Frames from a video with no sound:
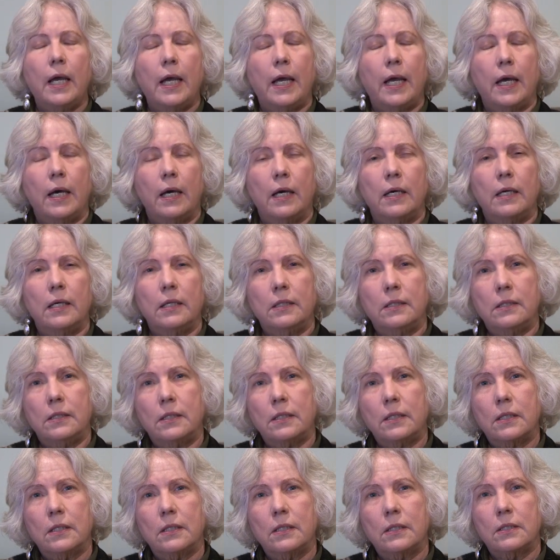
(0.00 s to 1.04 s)
And
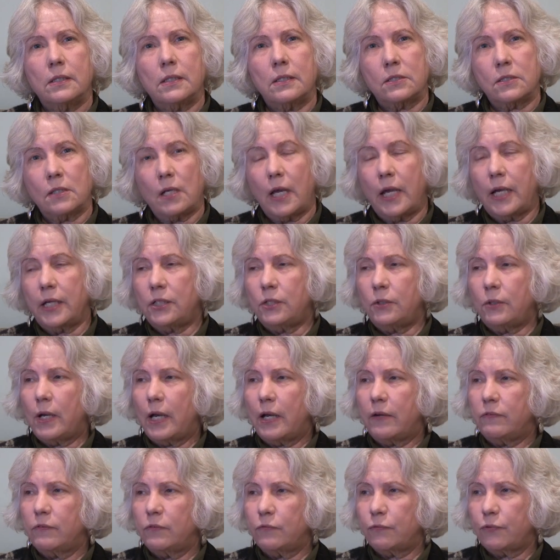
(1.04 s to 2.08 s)
the slide you
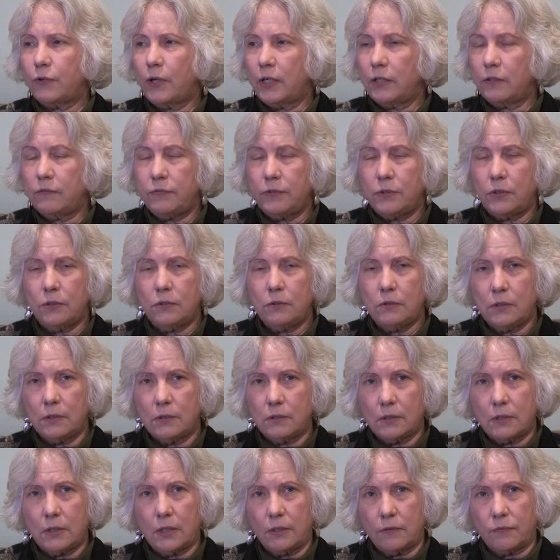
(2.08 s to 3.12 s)
have in front of you,
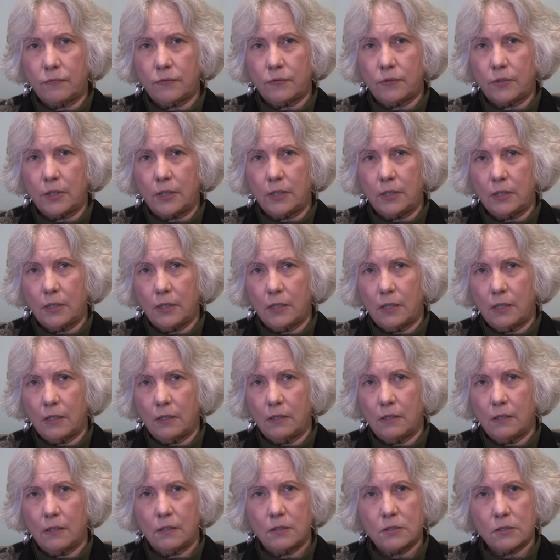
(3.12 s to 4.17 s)
if the uh,
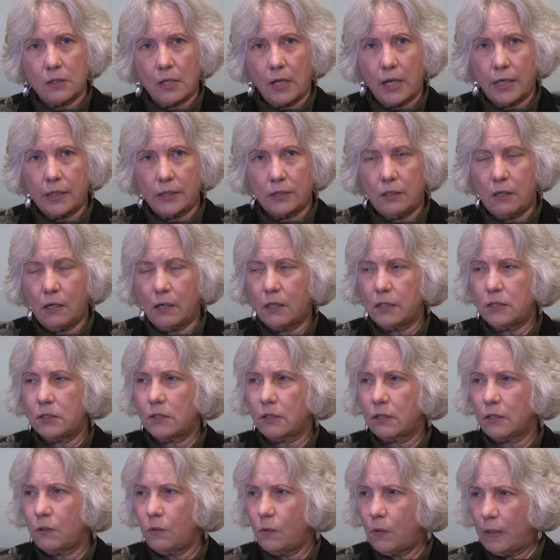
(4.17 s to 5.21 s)
slide gods
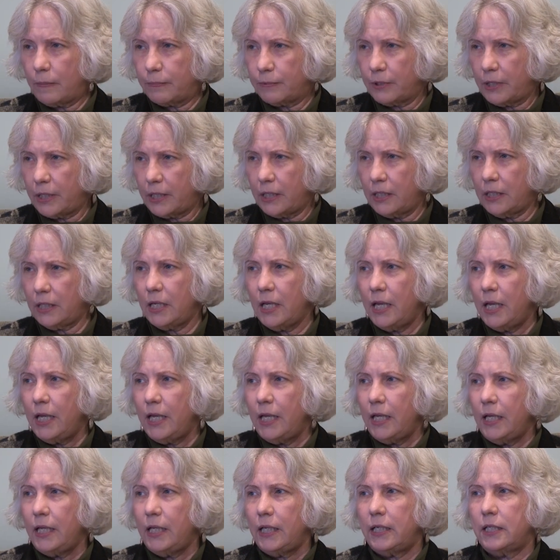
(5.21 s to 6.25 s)
are cooperating,
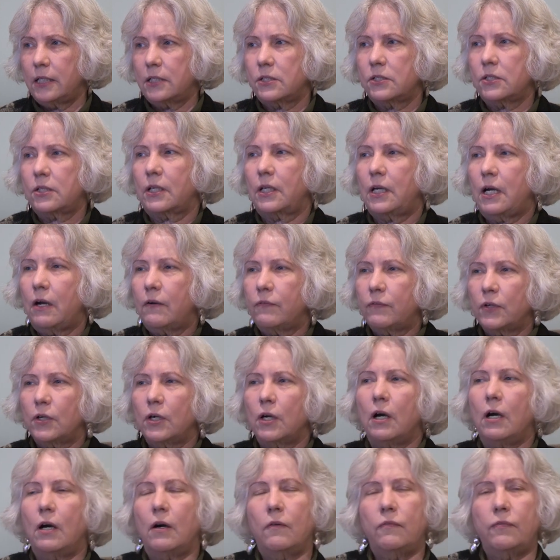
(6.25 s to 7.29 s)
is the cover
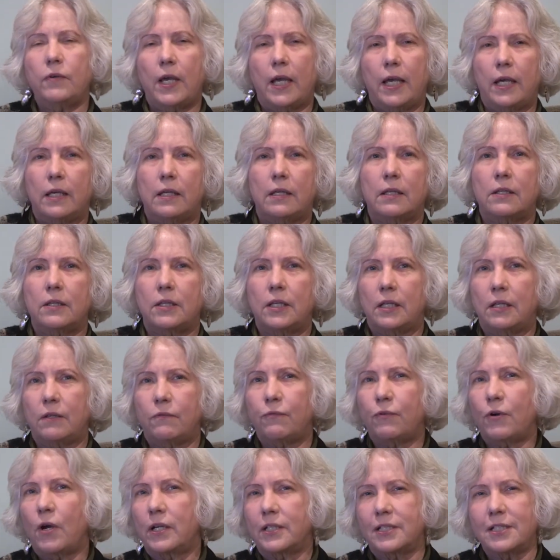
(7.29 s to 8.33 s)
of a, the
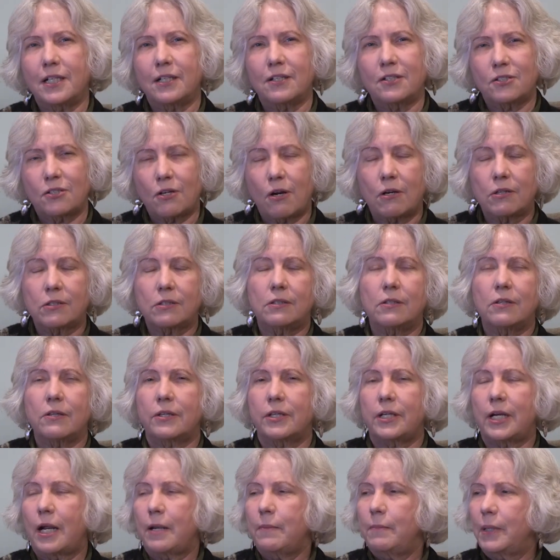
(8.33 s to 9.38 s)
Frontiers article
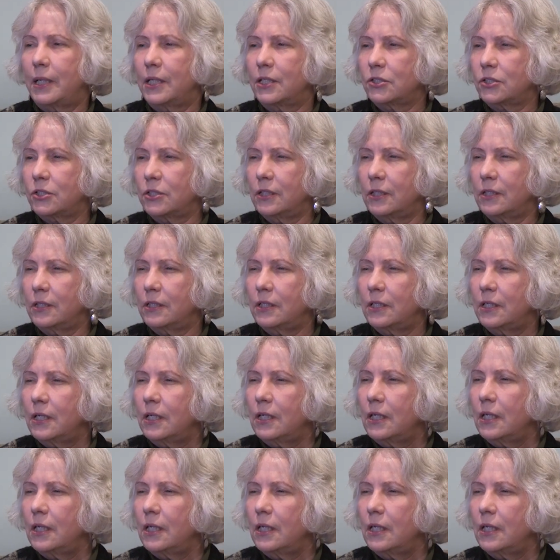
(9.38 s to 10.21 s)
that I mentioned